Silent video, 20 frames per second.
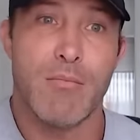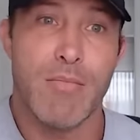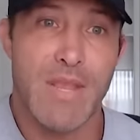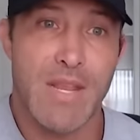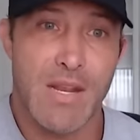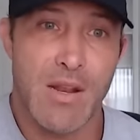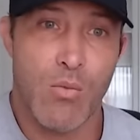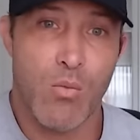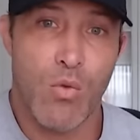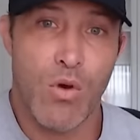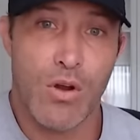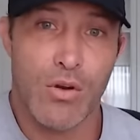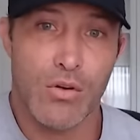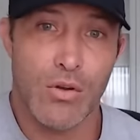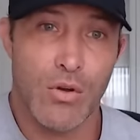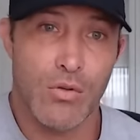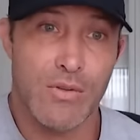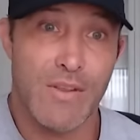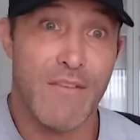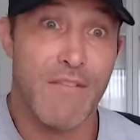meat and water
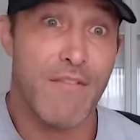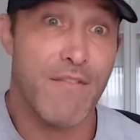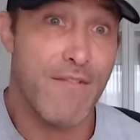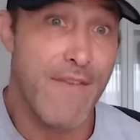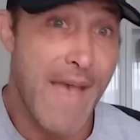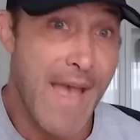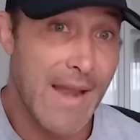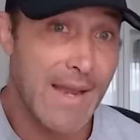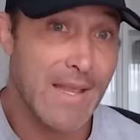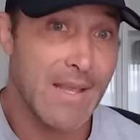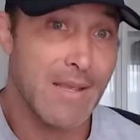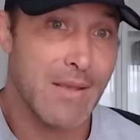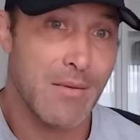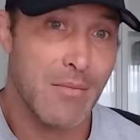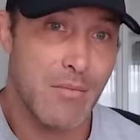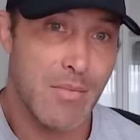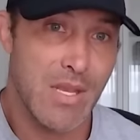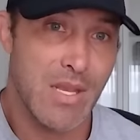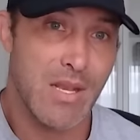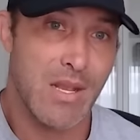only, fatty
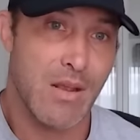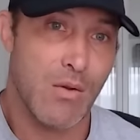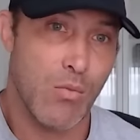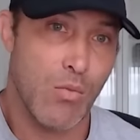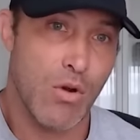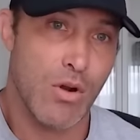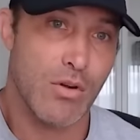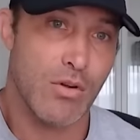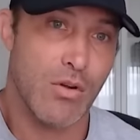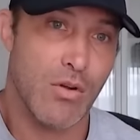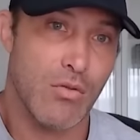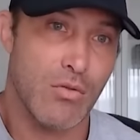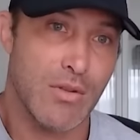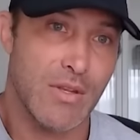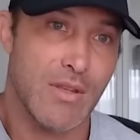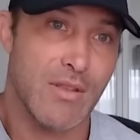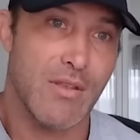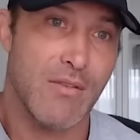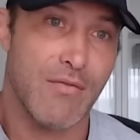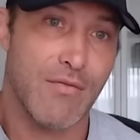meat and water
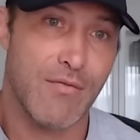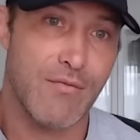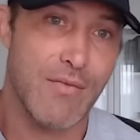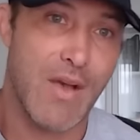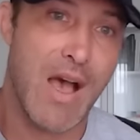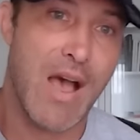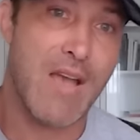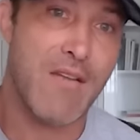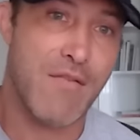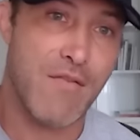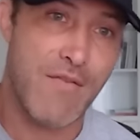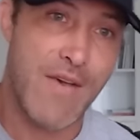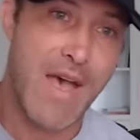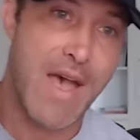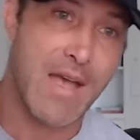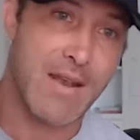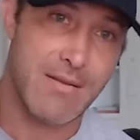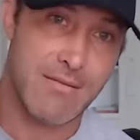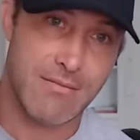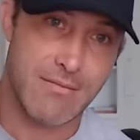only. The high
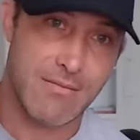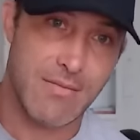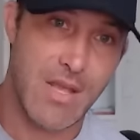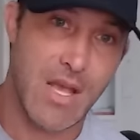fat